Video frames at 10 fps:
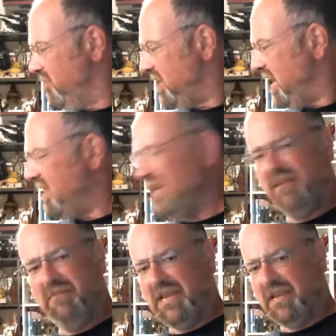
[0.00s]
But yeah, they
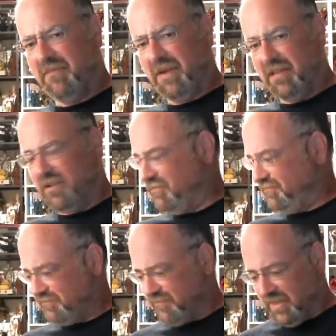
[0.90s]
didn't make an Apollo.
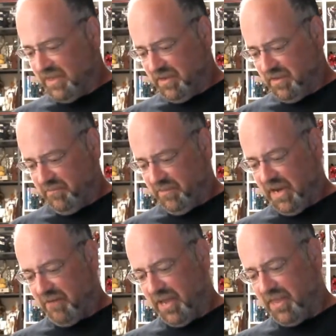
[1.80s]
But
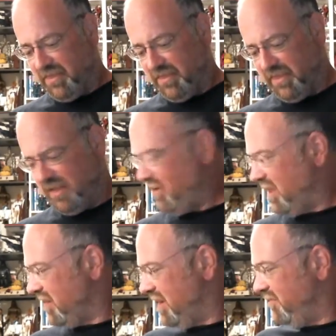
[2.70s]
anyway, they'd
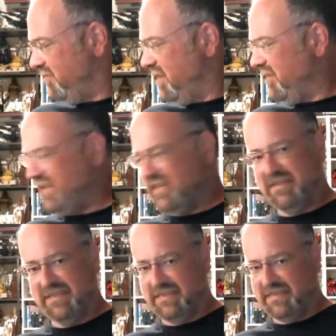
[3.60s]
rather have Muffet
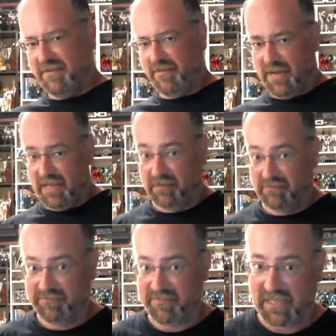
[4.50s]
instead of Apollo.
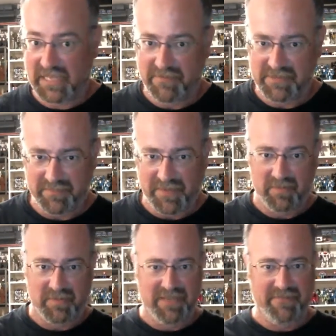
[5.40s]
Thought that was a better
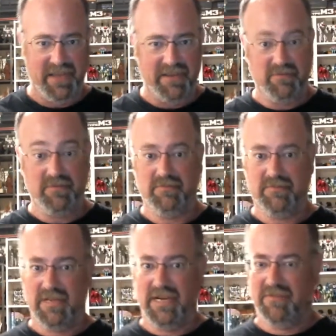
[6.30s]
play value.
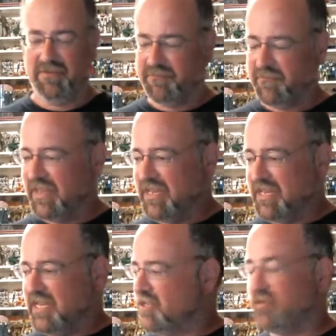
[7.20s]
Whatever.
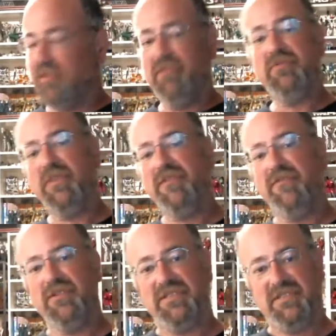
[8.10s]
So those were the
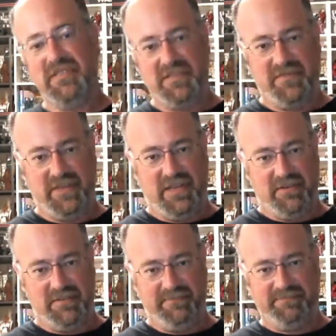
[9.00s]
first six
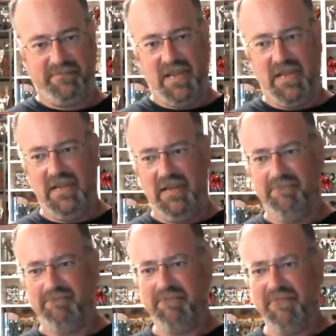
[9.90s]
figures.
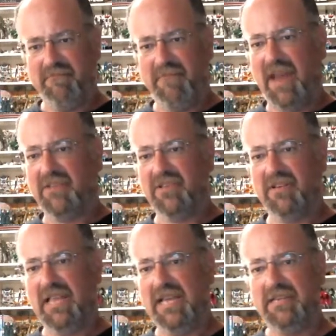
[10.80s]
Battlestar
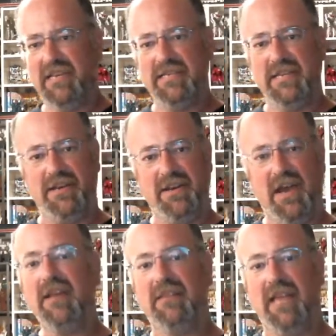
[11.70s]
Galactica did
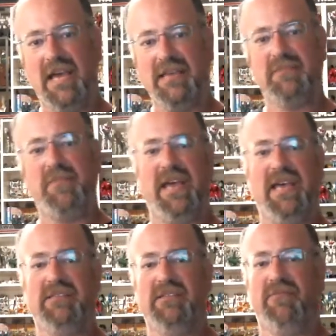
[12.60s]
not last
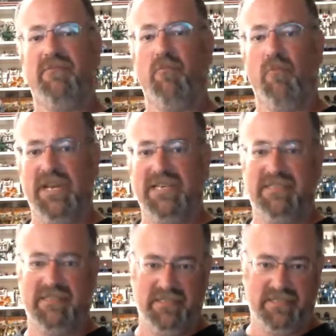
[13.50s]
past one
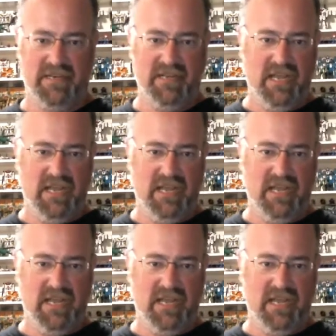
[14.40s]
season.